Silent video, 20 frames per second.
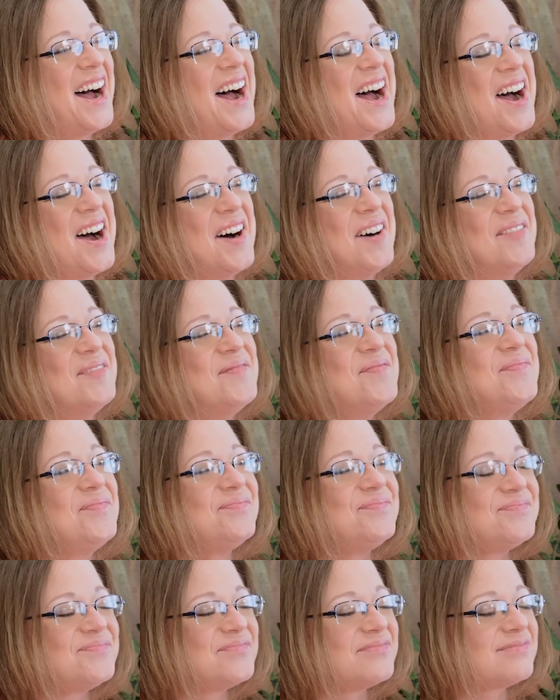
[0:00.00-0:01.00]

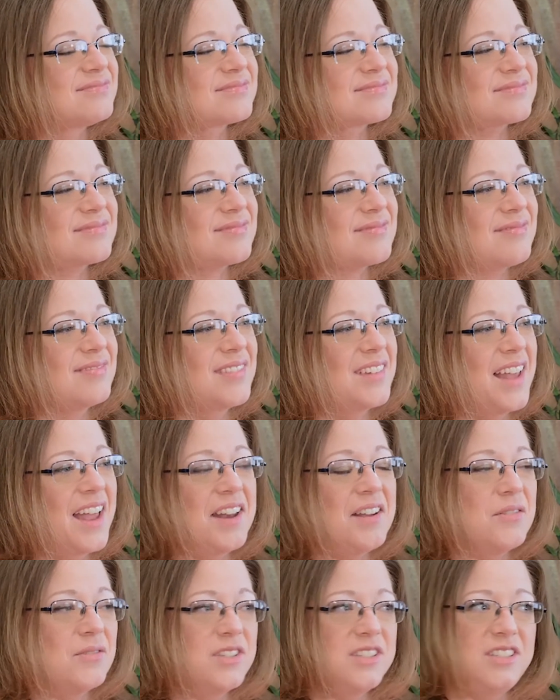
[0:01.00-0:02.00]

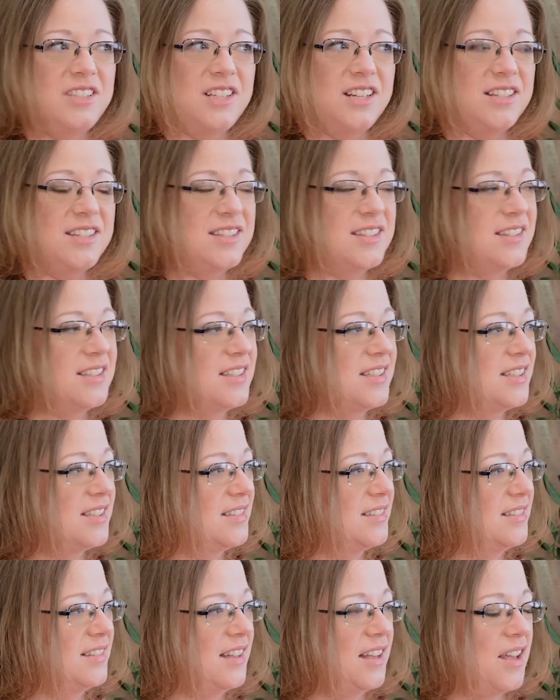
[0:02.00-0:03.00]
And it was just
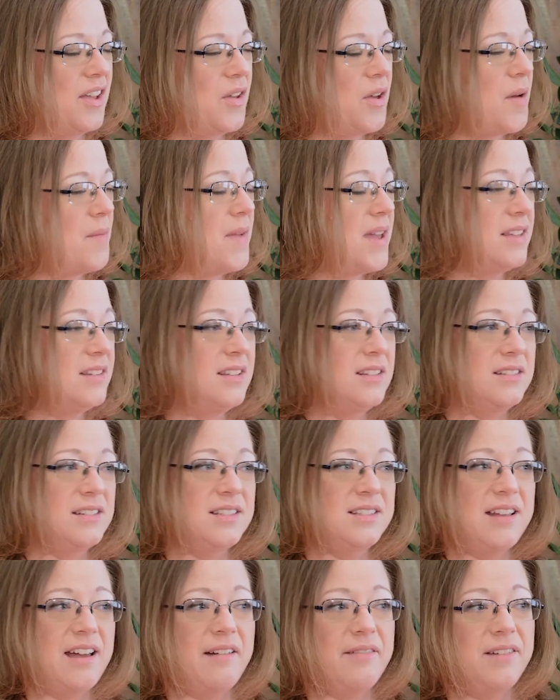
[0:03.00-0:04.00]
amazing. The
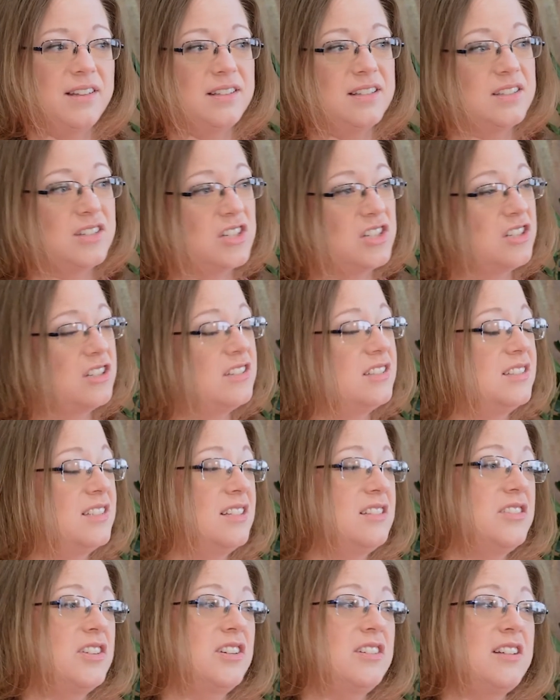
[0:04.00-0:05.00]
staff at the surgical
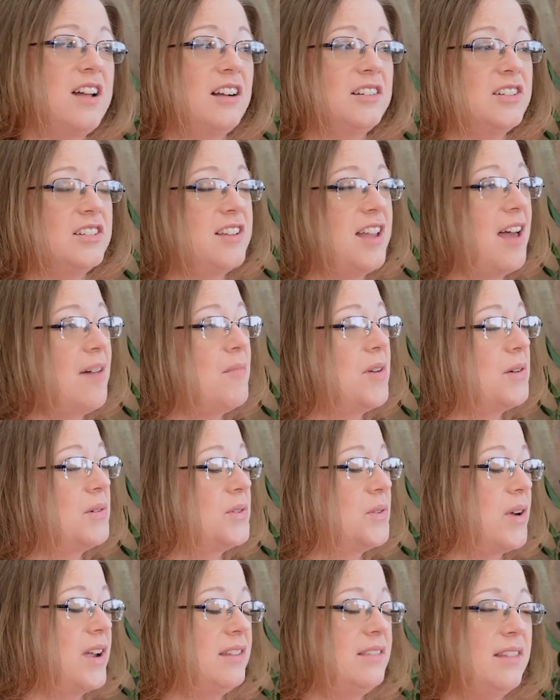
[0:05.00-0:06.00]
center, Dr. Timek
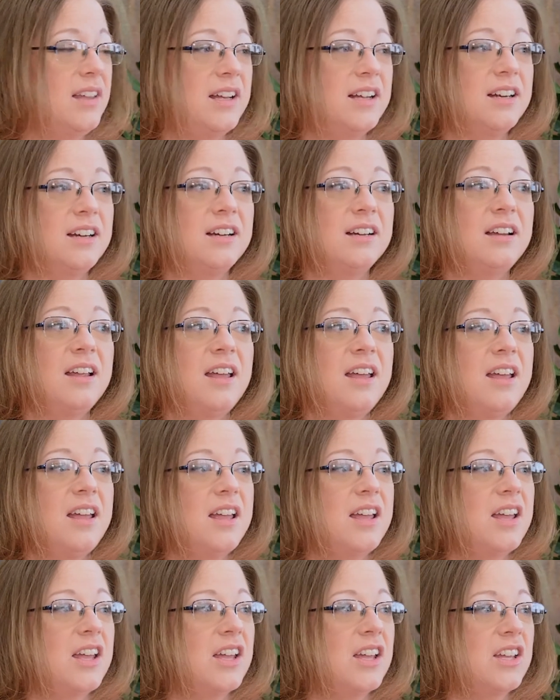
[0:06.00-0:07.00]
was right there.
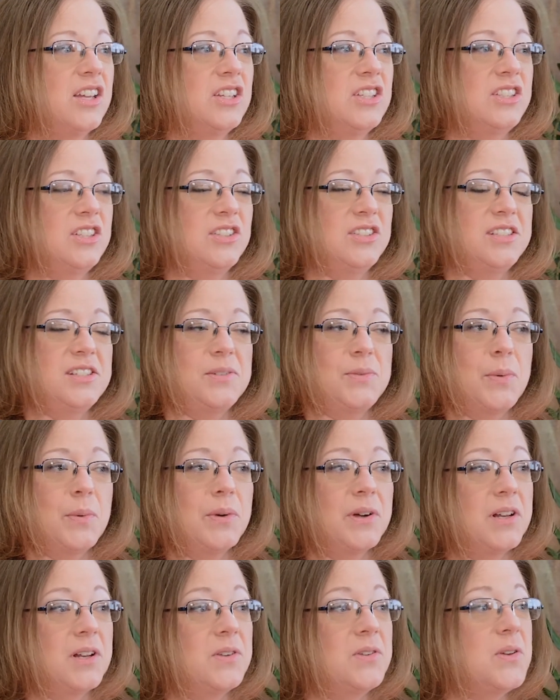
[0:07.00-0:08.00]
She goes, this is what
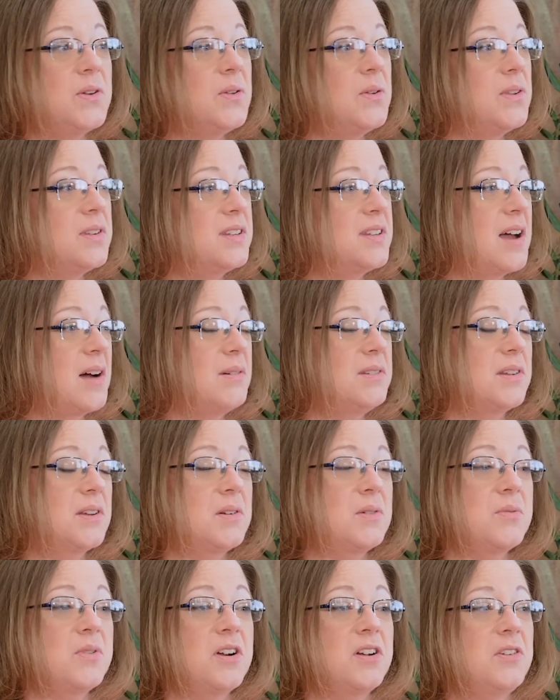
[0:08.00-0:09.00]
we're gonna do, this is how it's
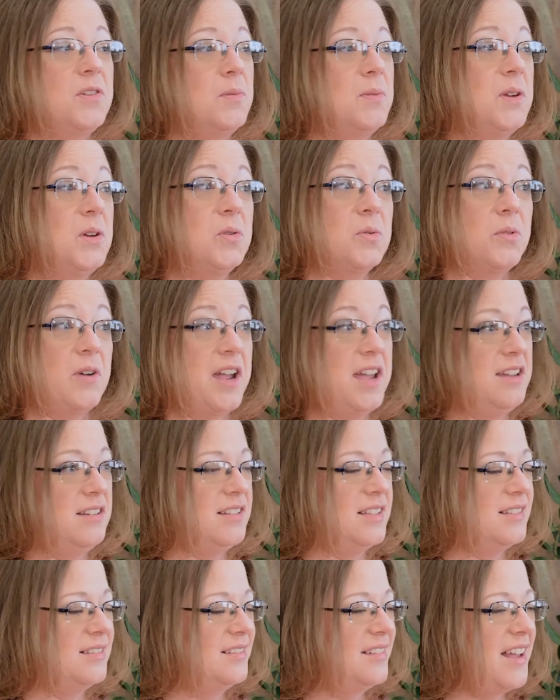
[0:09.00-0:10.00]
gonna work, you'll be
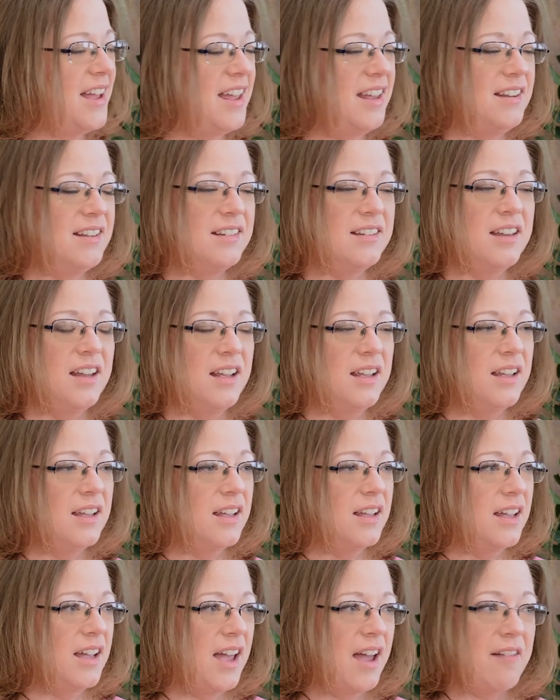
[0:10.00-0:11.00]
great. And
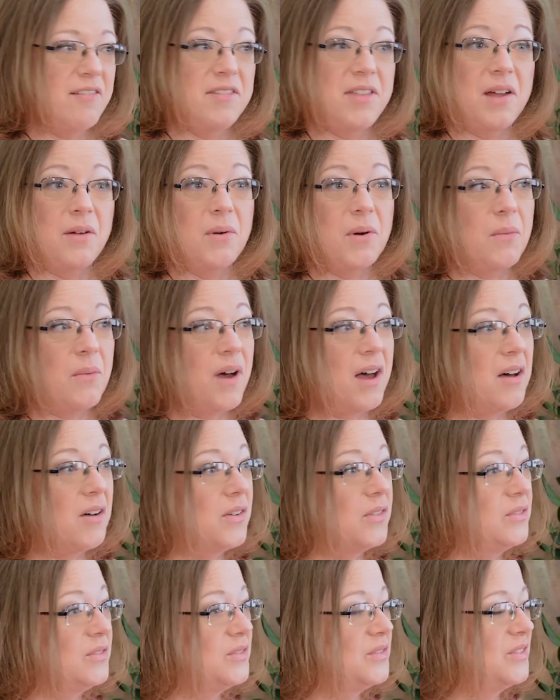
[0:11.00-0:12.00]
everything went
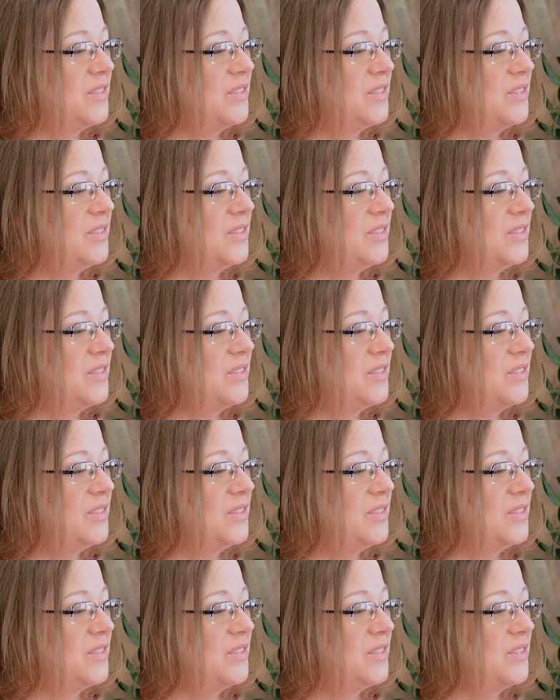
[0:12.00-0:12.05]
well.